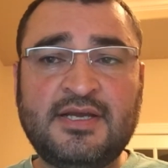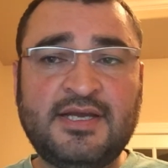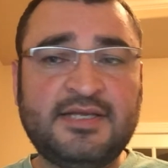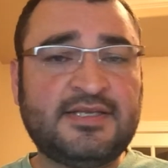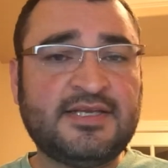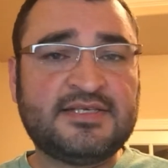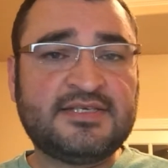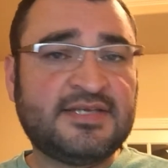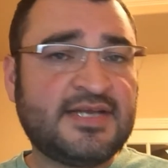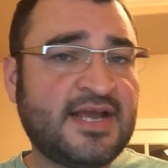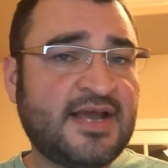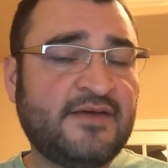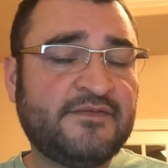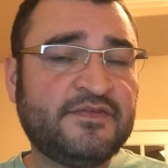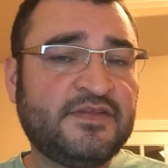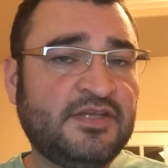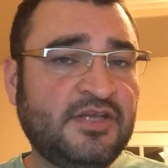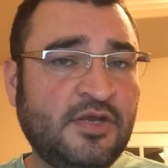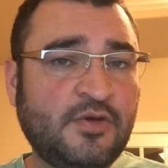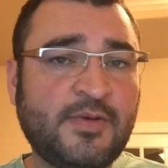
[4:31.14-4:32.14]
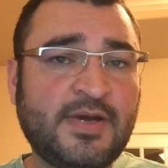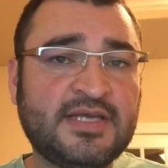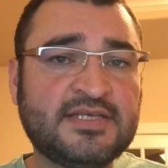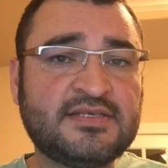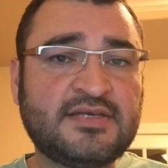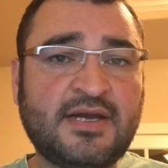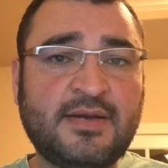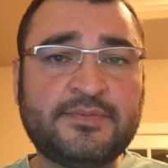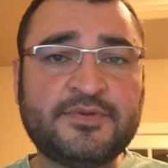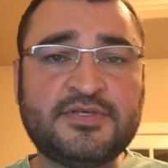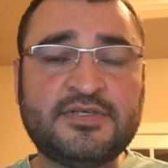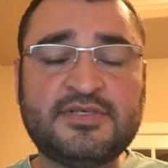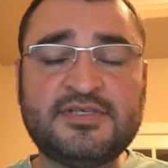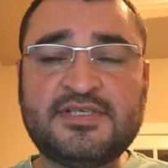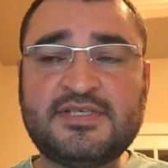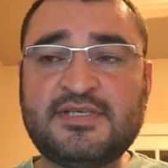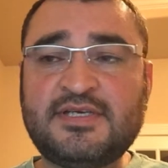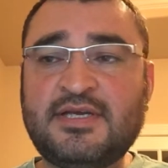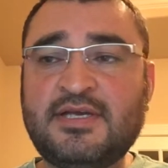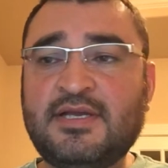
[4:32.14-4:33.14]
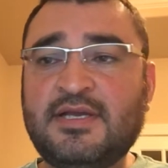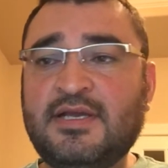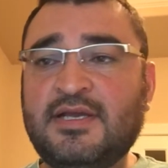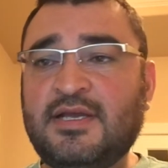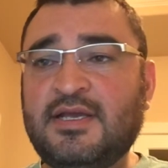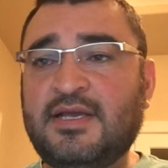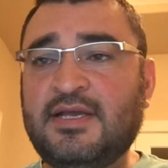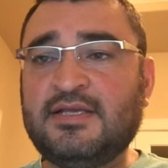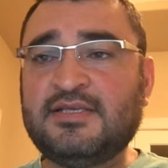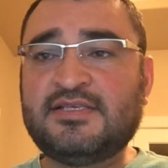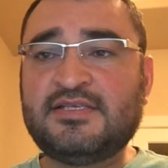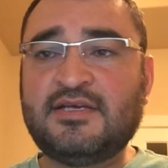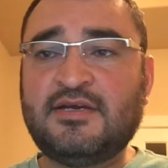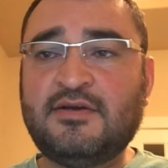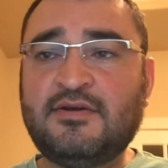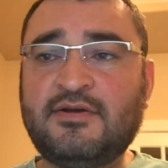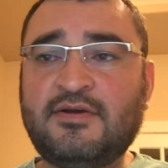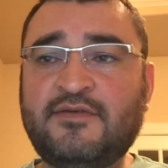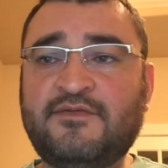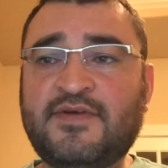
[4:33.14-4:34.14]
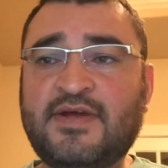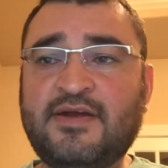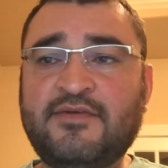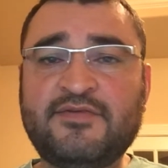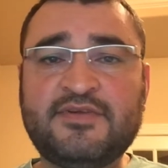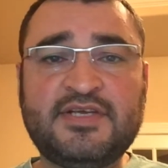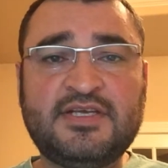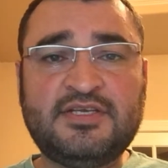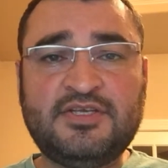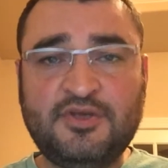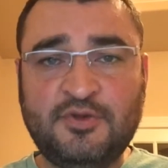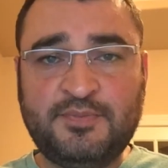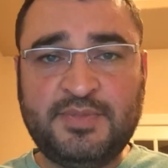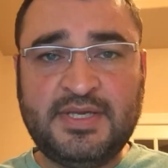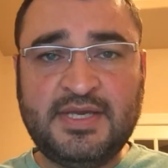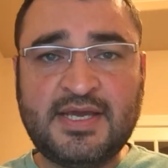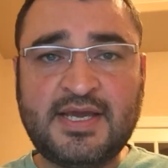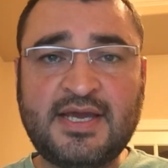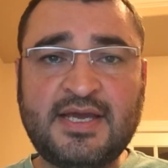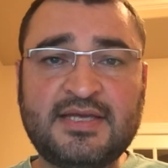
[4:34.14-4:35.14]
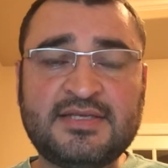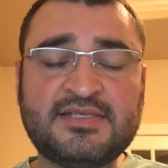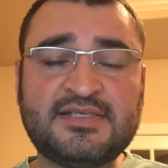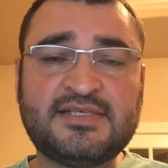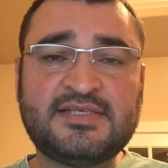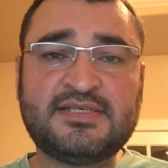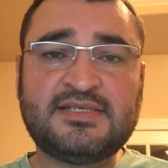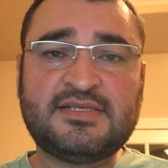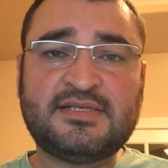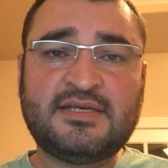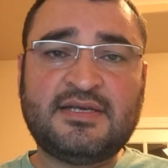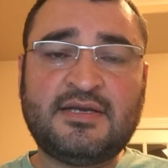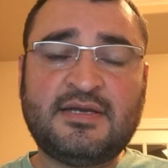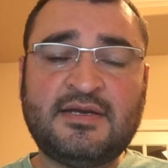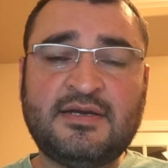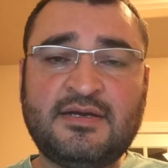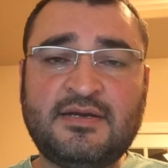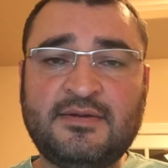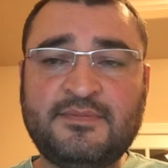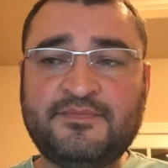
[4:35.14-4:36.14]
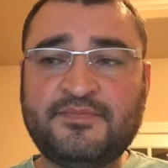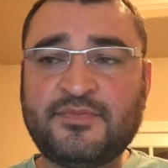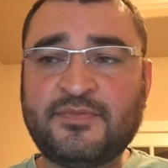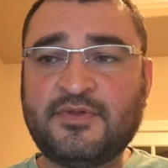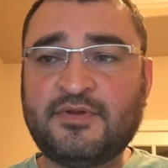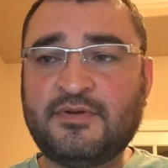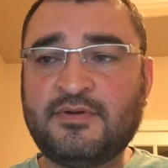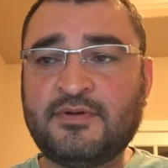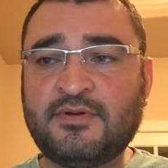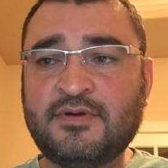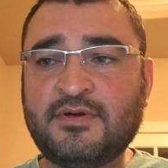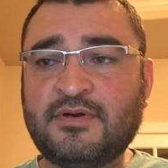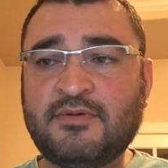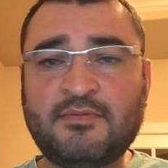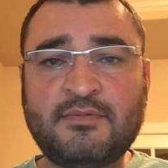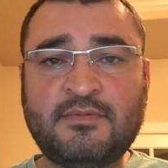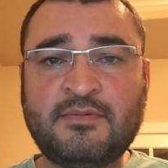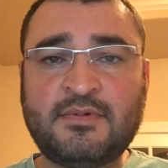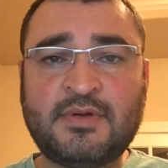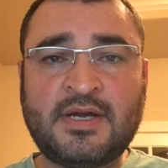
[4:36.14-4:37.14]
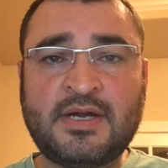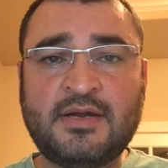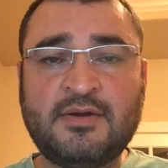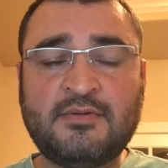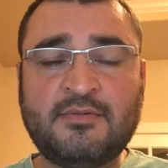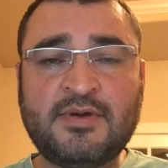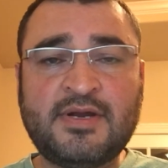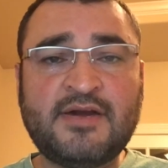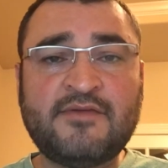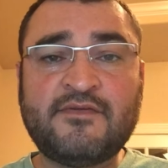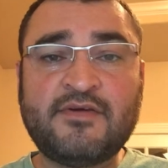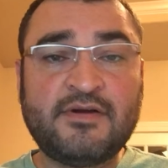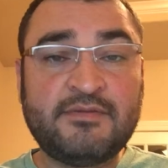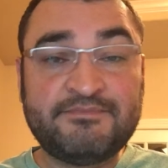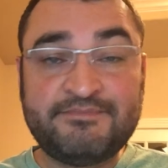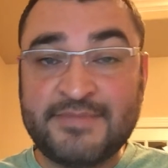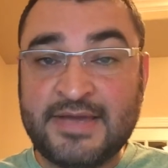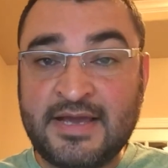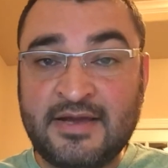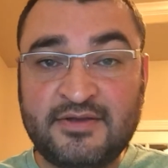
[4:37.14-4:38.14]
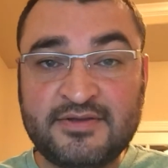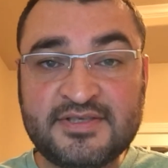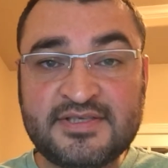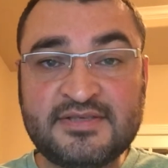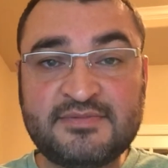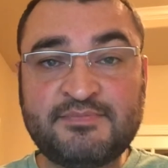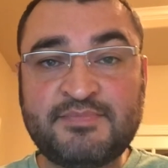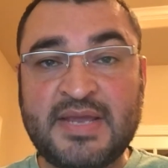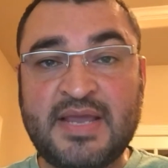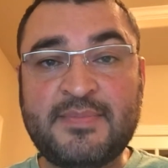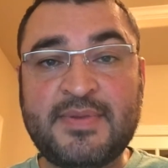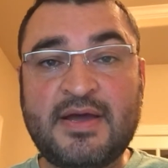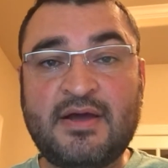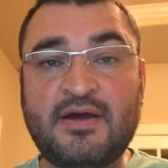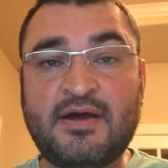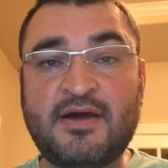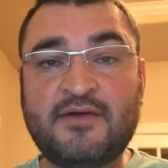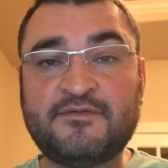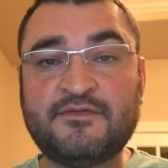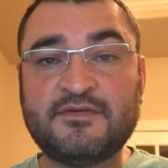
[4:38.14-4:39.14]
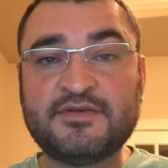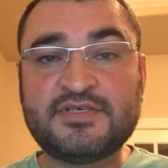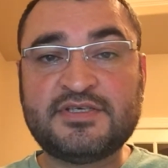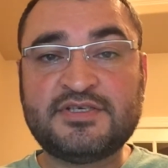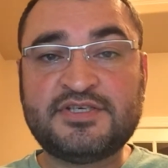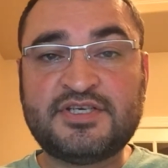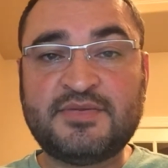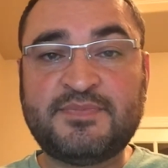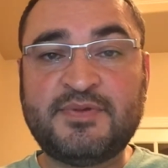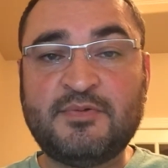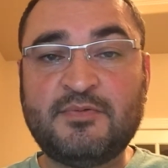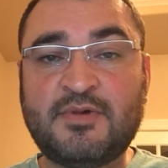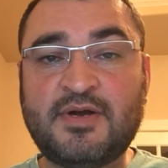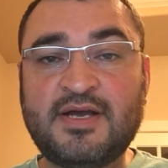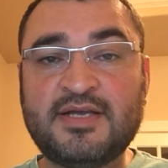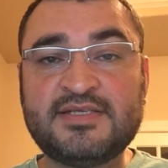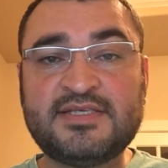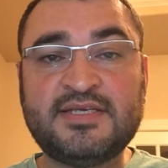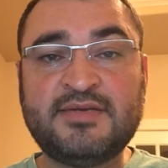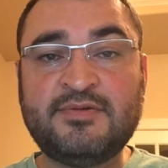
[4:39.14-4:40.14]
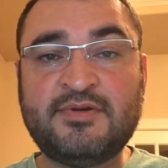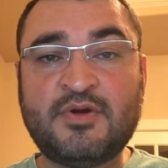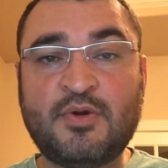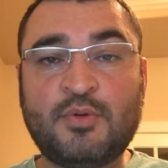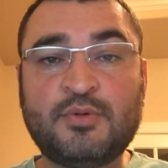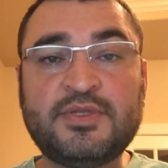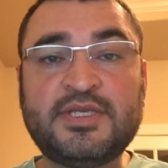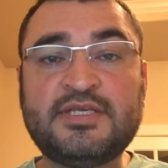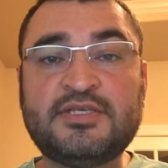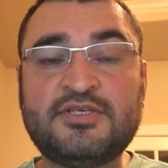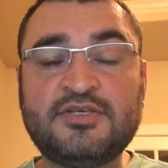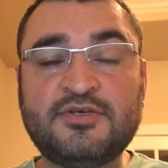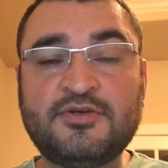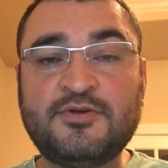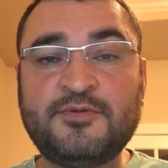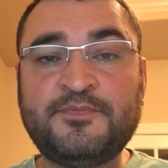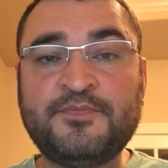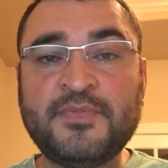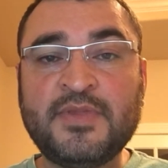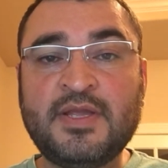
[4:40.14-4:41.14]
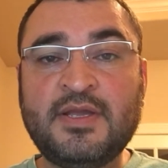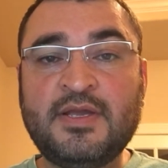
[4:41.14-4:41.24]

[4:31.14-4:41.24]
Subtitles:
It doesn't have the US options. And so if I ever did UPS or whatever else PayPal offers shipping wise, it would only do